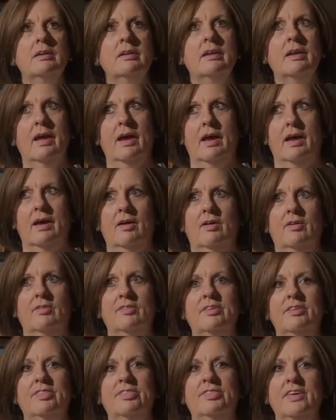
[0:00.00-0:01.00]
Now,
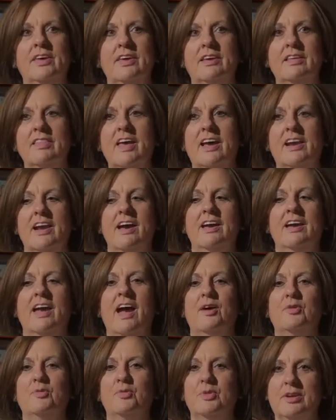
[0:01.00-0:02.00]
the thing that I
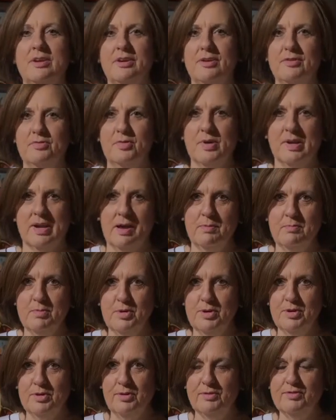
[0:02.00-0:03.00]
got rid of when I
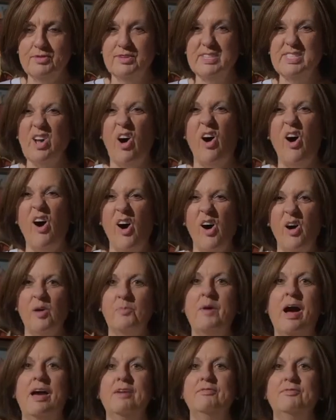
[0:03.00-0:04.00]
moved was
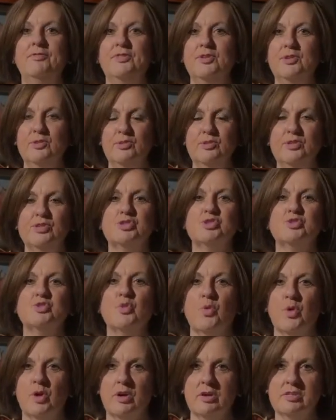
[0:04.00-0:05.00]
all my food
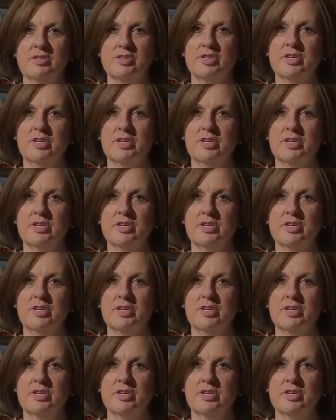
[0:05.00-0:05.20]
storage